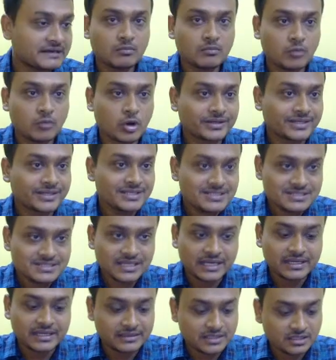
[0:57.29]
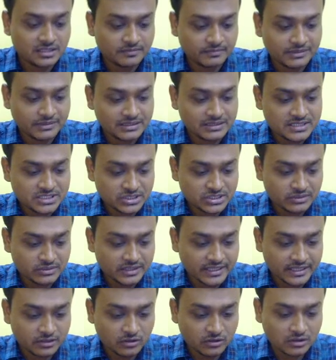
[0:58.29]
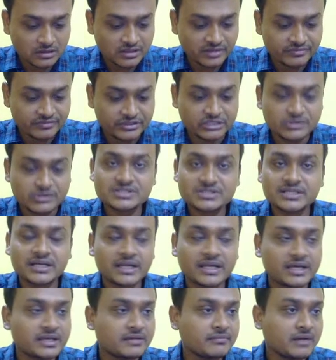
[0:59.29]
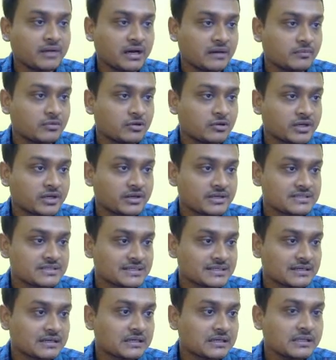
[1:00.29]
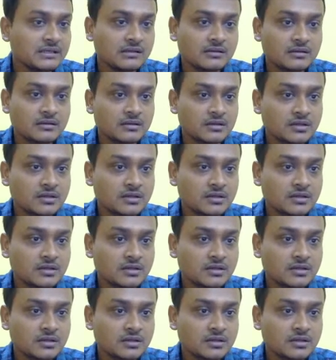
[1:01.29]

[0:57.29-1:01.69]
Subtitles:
mock test, and in that playlist you will get all the videos that I have uploaded recently.